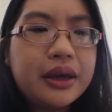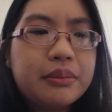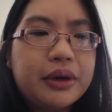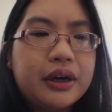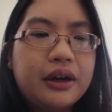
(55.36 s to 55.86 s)

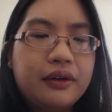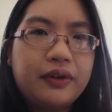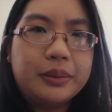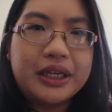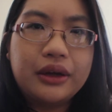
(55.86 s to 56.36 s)
But
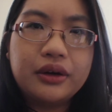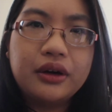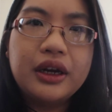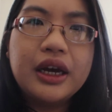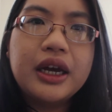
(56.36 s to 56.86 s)
from South
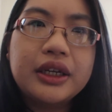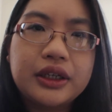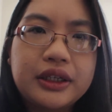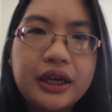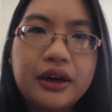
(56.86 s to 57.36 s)
Korea, it
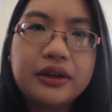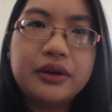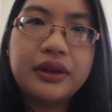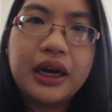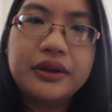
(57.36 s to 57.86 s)
just aired
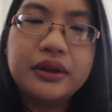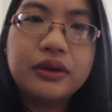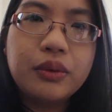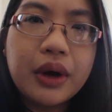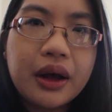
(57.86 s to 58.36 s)

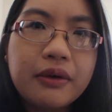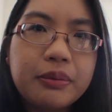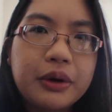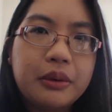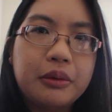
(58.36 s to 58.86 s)

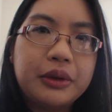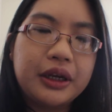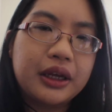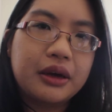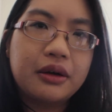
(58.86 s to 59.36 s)
2012, probably
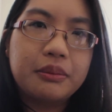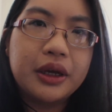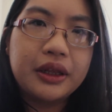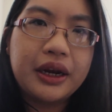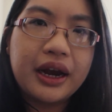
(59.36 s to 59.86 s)
like a
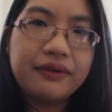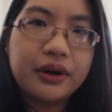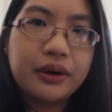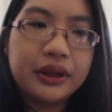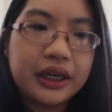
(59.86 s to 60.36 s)
month and a half
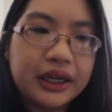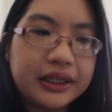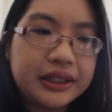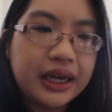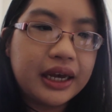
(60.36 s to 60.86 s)
ago, like I
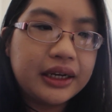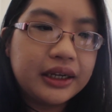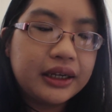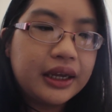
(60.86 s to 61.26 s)
said.